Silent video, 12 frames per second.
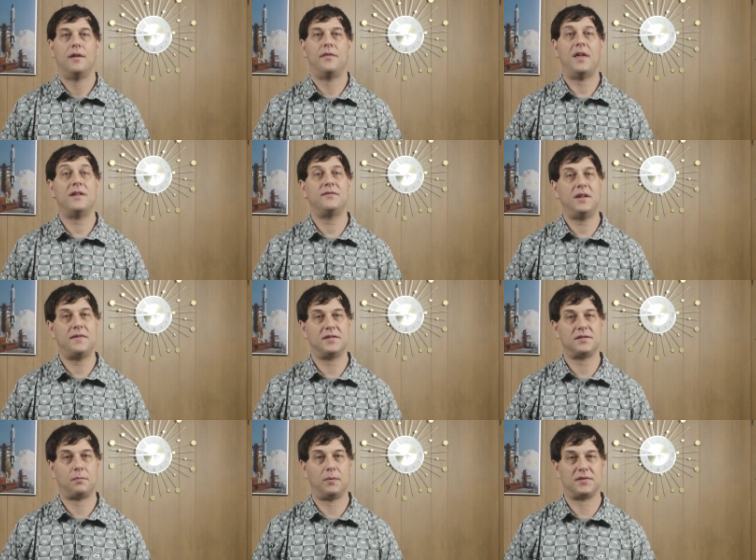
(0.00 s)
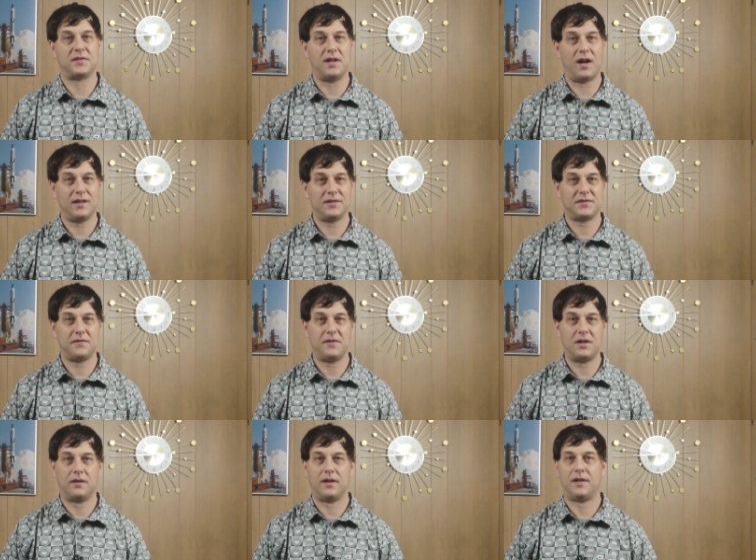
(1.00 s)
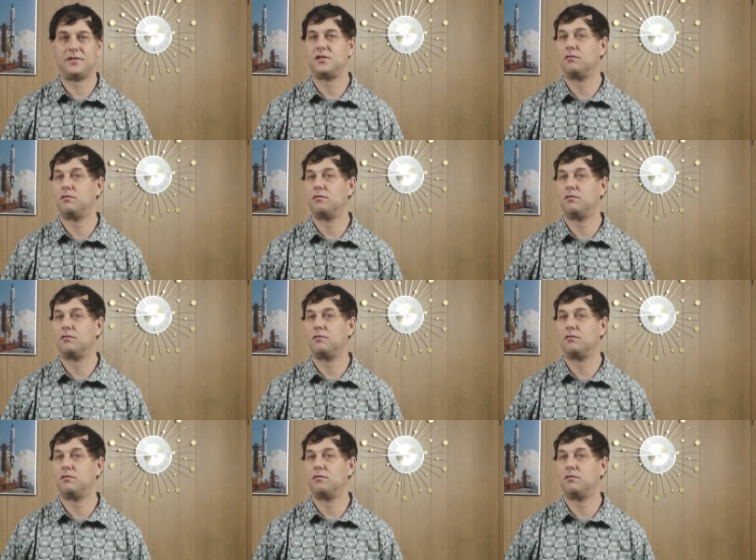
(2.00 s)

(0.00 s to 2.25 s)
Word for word: Thankfully, this was not as severe as